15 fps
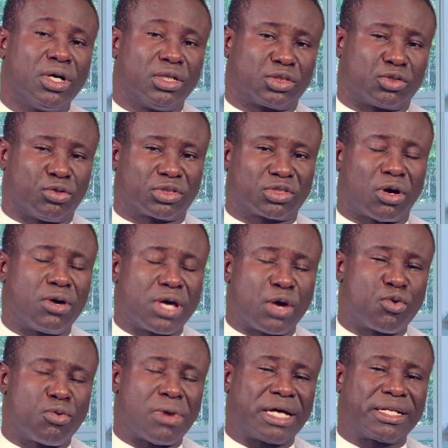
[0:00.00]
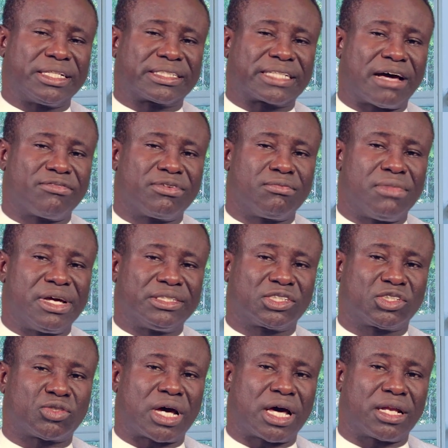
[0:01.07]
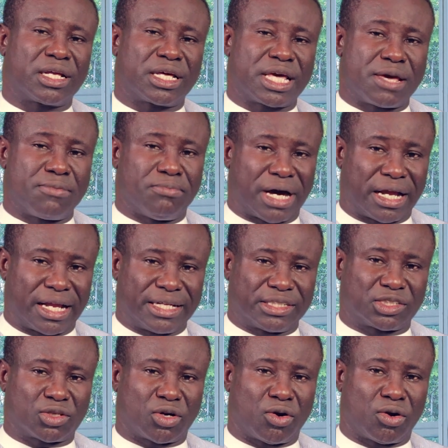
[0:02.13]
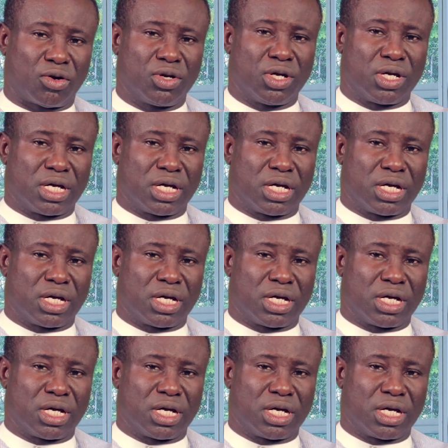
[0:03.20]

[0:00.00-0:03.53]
So a woman is having menstrual imbalance or